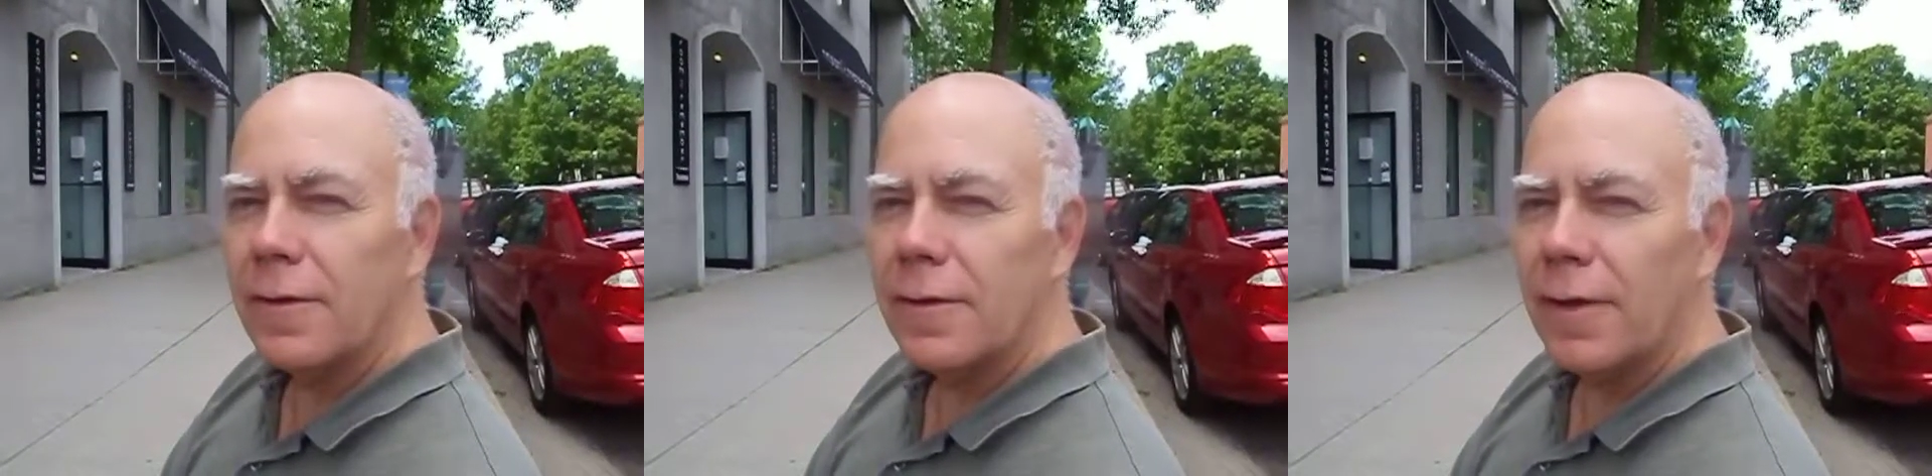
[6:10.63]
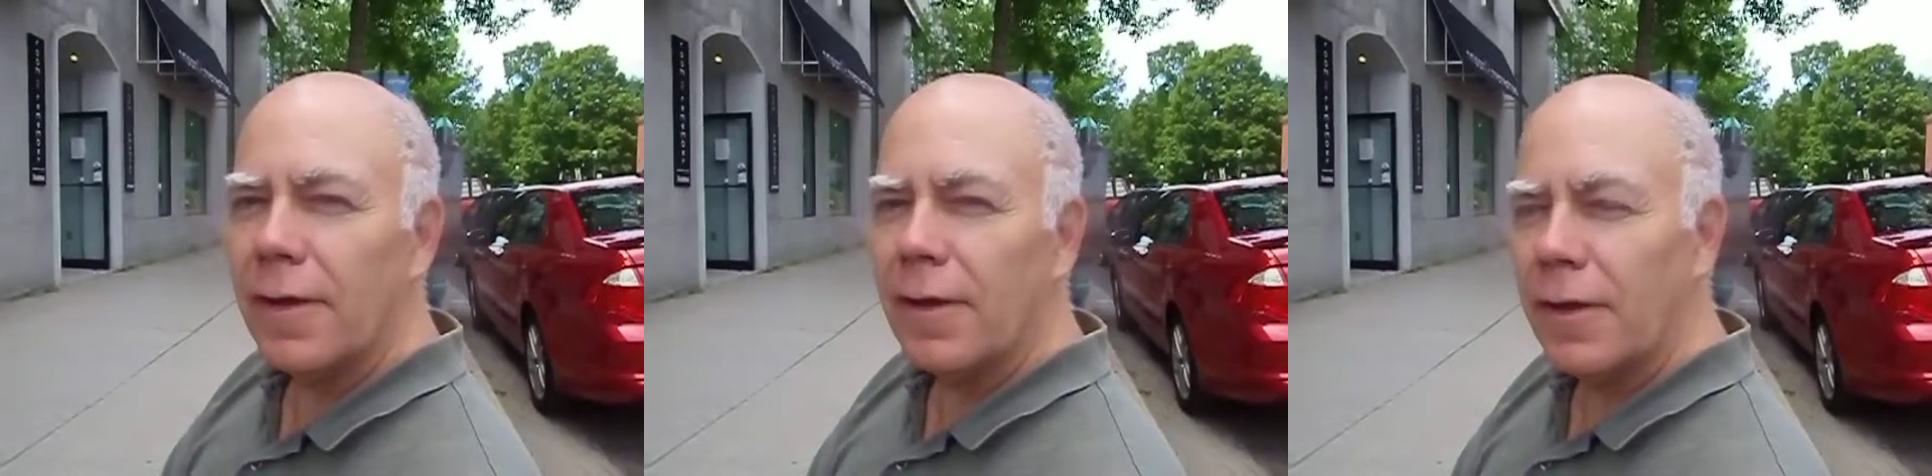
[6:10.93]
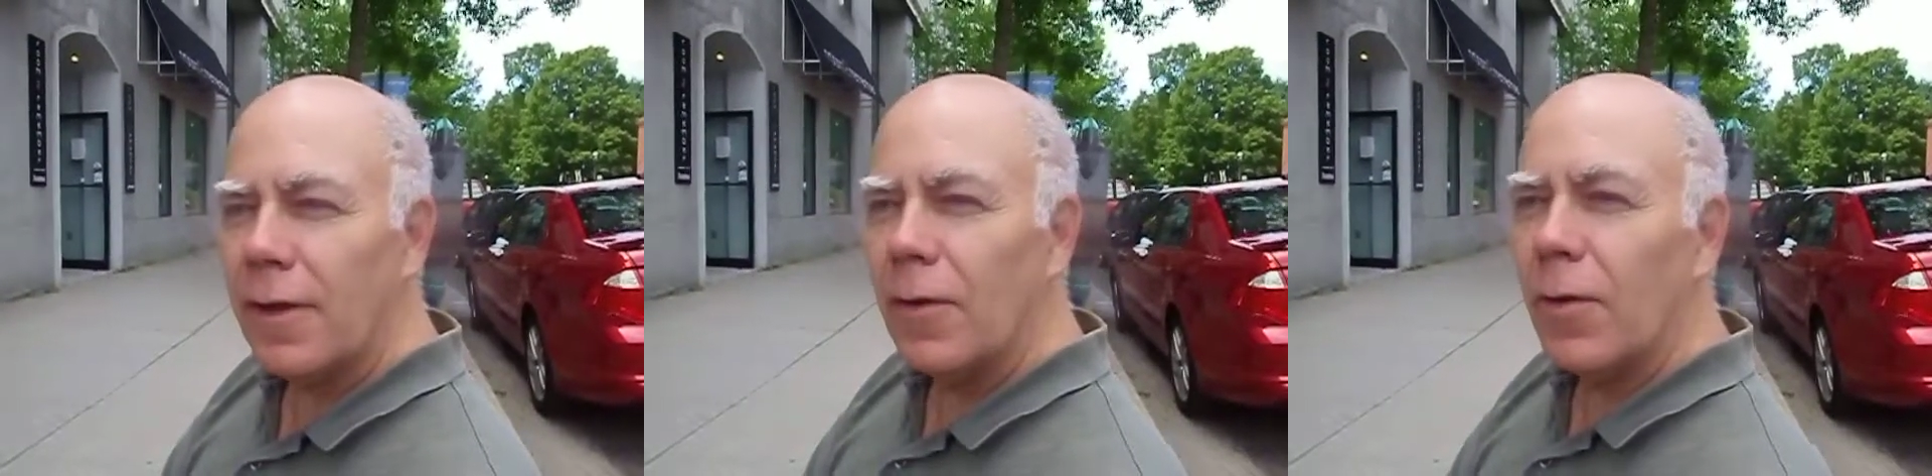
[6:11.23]

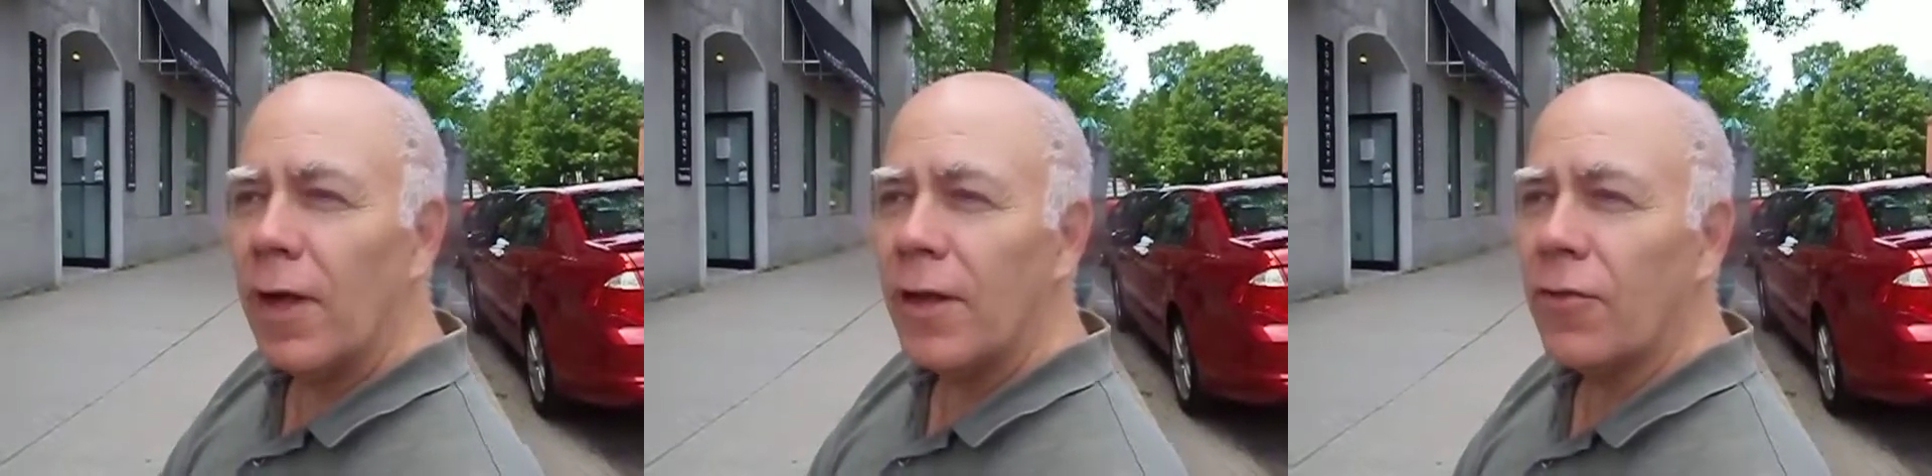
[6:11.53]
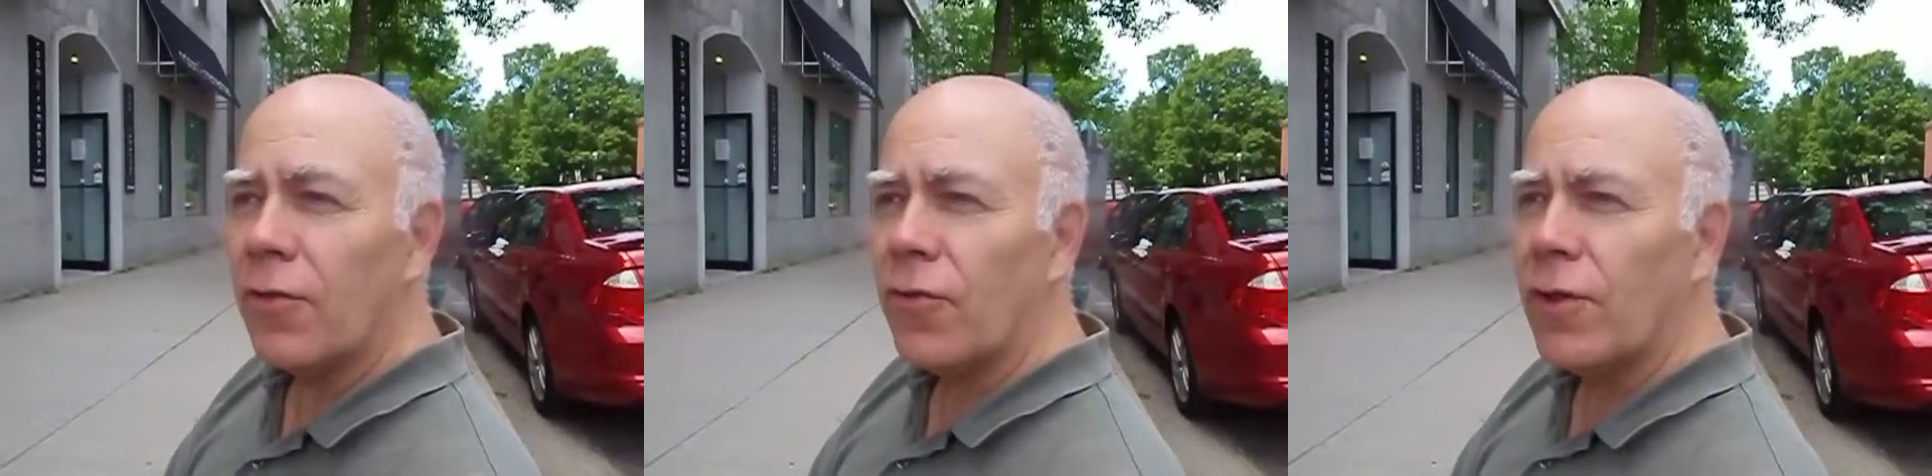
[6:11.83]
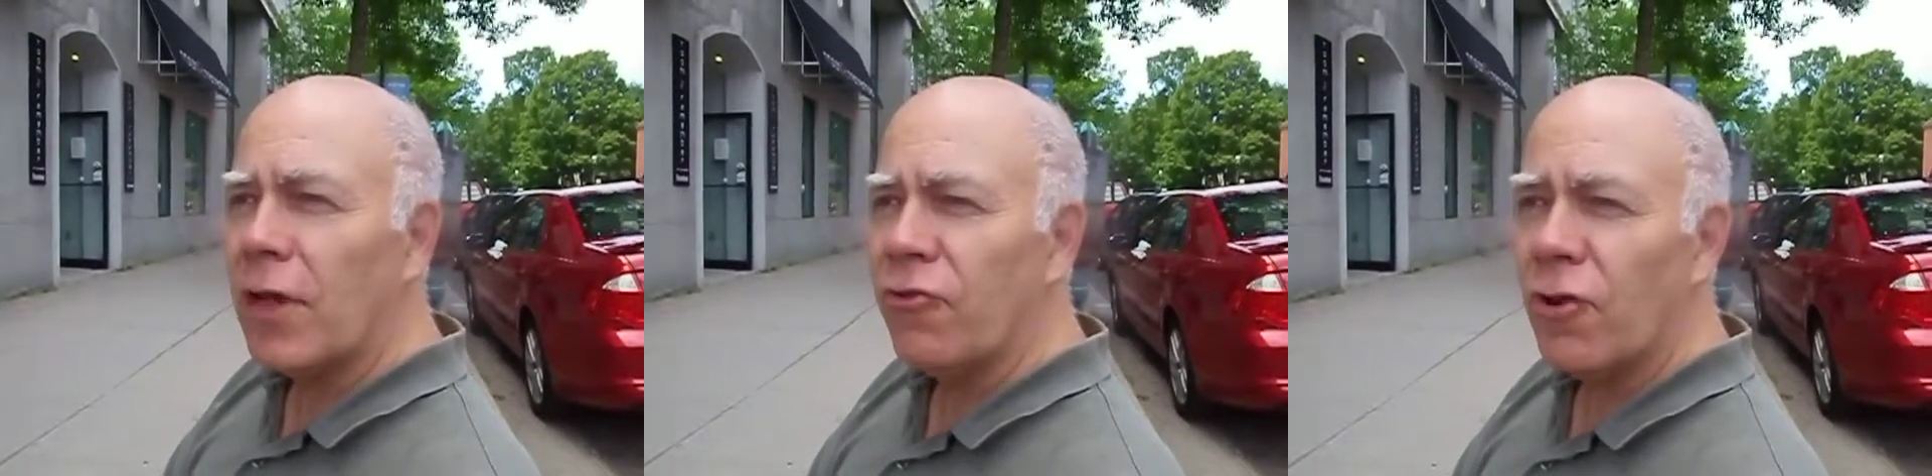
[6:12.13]
Yeah. Well, he's
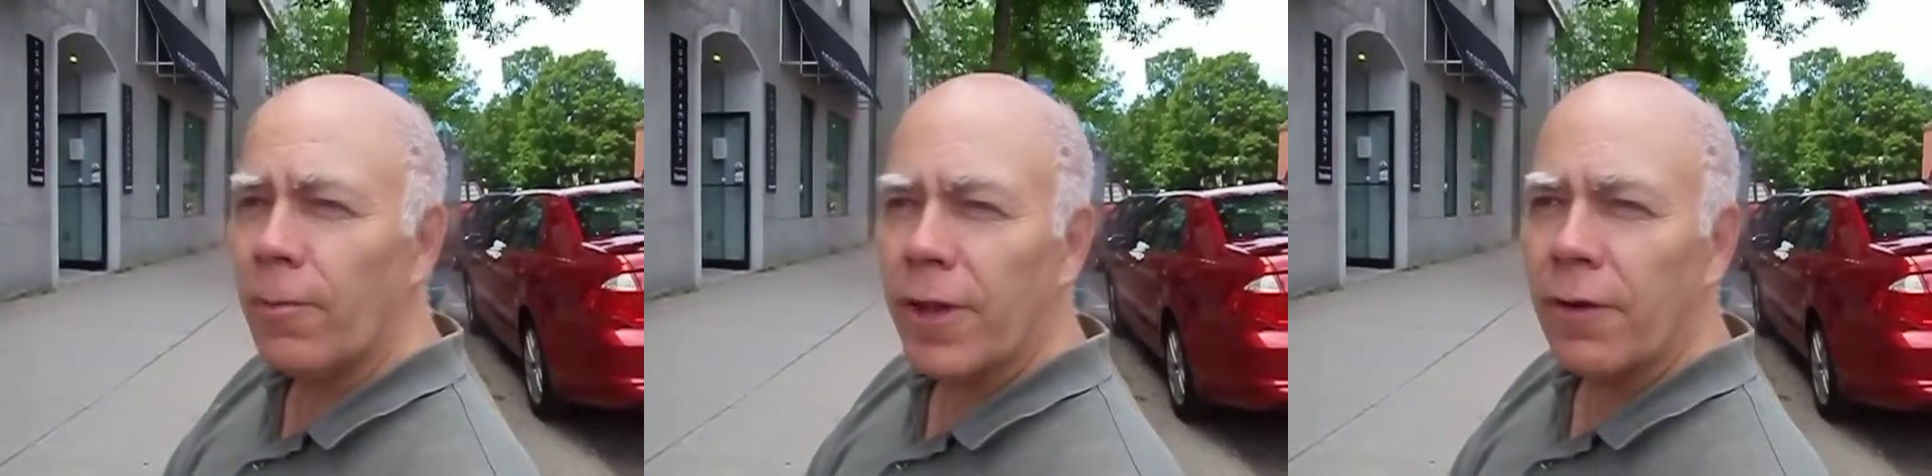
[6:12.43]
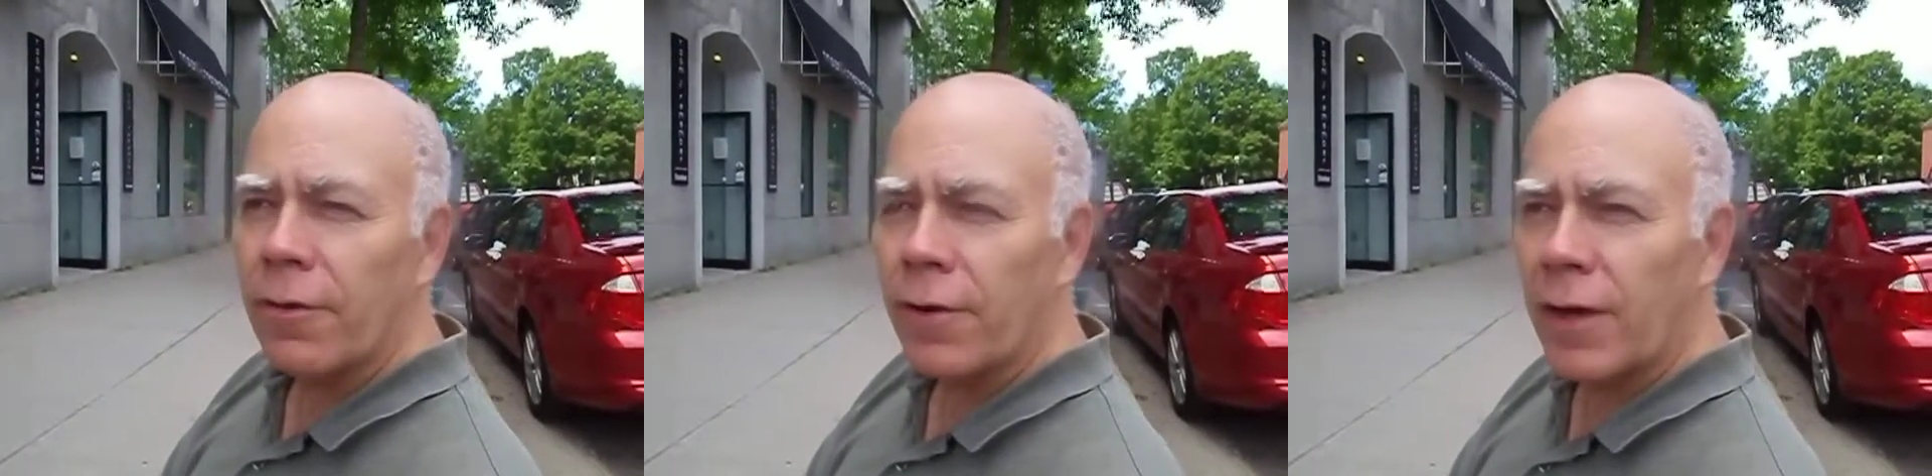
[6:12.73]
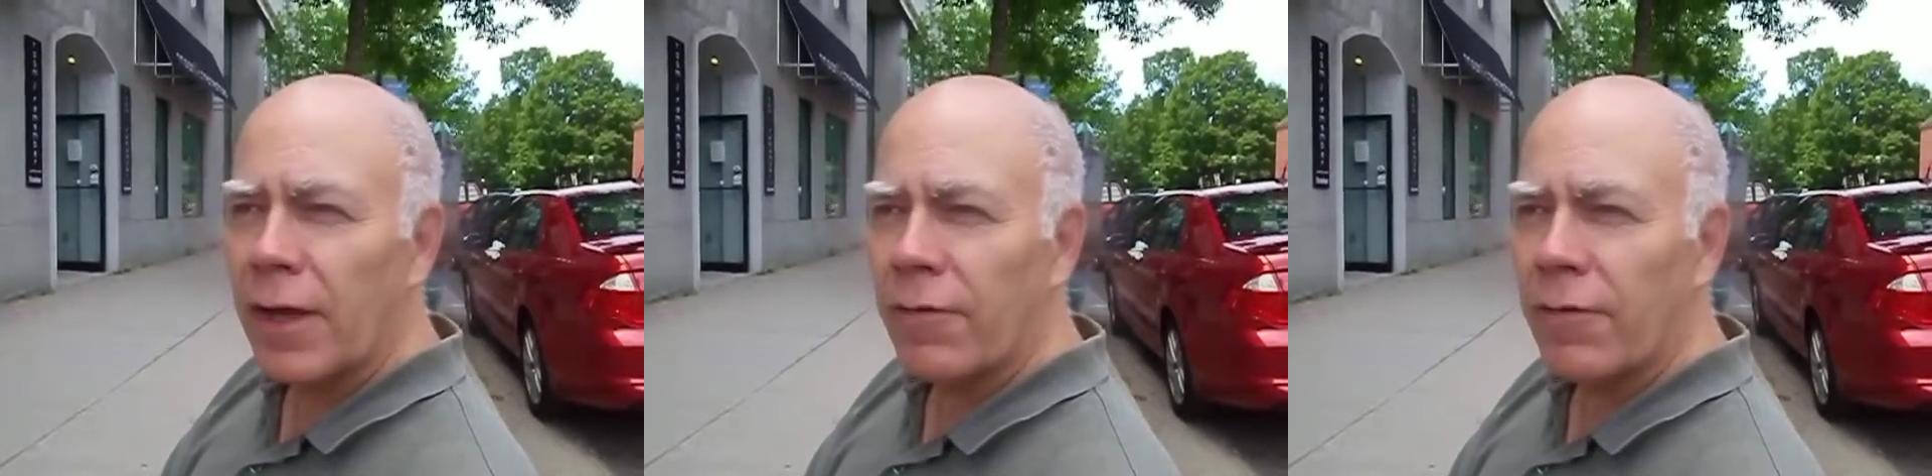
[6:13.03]
just the interim leader. They're going to have